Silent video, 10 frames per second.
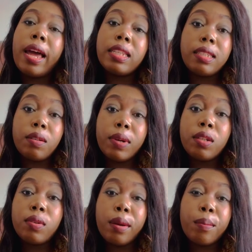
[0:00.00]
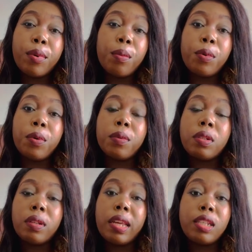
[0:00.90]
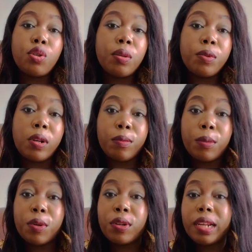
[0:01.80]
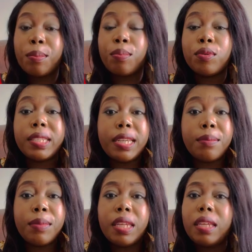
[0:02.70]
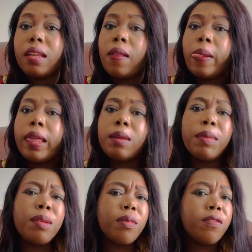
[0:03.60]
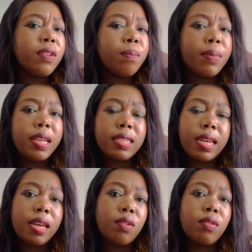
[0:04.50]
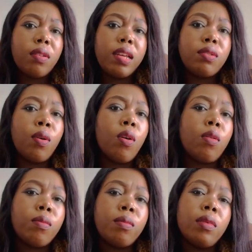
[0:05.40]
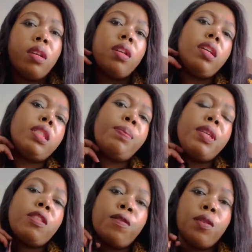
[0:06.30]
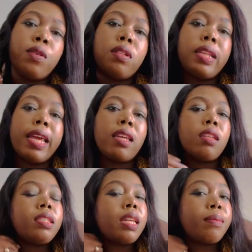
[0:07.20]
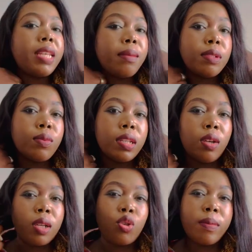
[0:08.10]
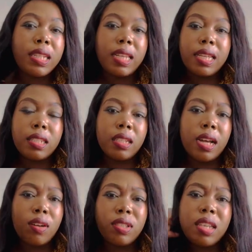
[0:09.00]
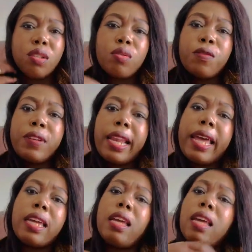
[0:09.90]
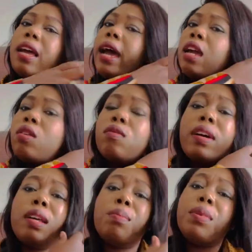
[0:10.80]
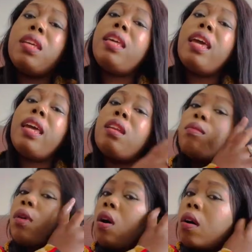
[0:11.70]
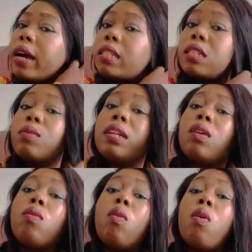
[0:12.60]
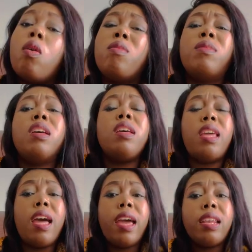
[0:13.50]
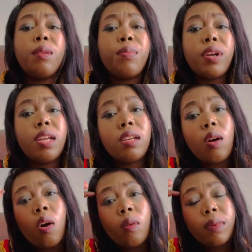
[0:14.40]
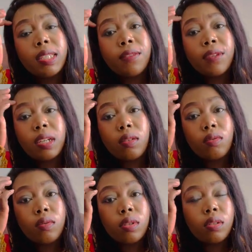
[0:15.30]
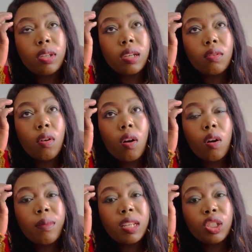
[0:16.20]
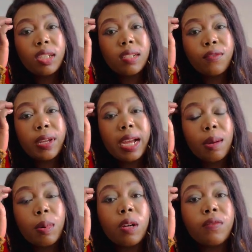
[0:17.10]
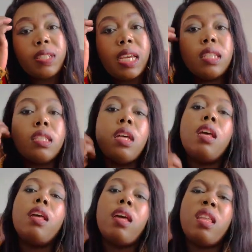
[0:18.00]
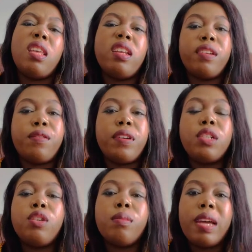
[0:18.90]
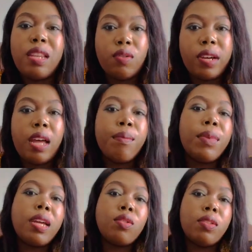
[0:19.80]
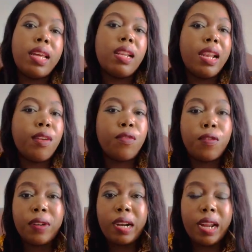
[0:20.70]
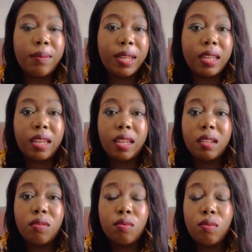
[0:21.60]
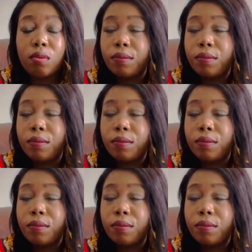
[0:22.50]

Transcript: still went to Limpopo. So that trip to Limpopo really boosted me. It made me feel better. At home, it's peaceful. Like, sometimes when you are traumatized in Gauteng, you feel like, I don't want to be here anymore. I just want to go home. Yeah, and a break home is very good. You can go home and chill for a couple of days and then refresh your mind. You come back to that life of crime again. Whew.